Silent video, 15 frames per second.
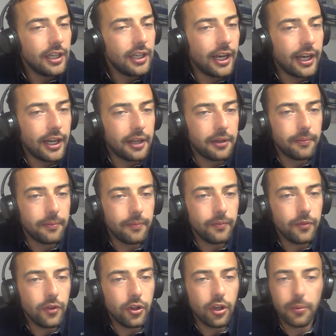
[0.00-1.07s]

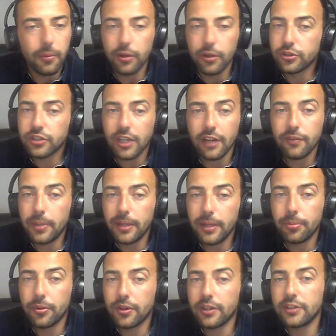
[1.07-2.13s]
you know, we also have
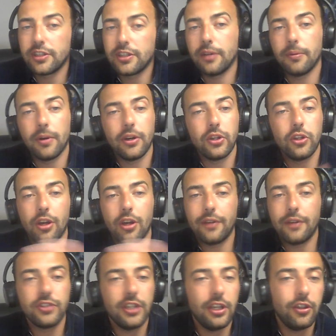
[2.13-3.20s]
people that say, well, you know,
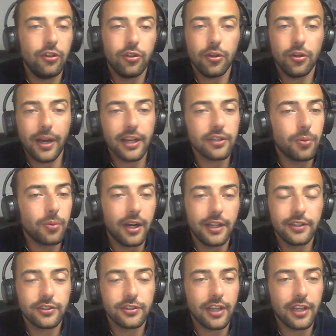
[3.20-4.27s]
I've seen you do X,
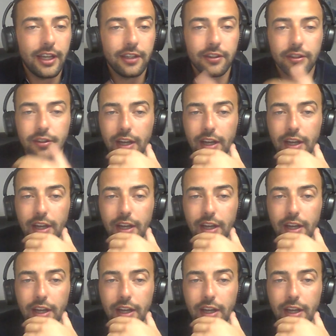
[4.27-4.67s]
Y, and Z,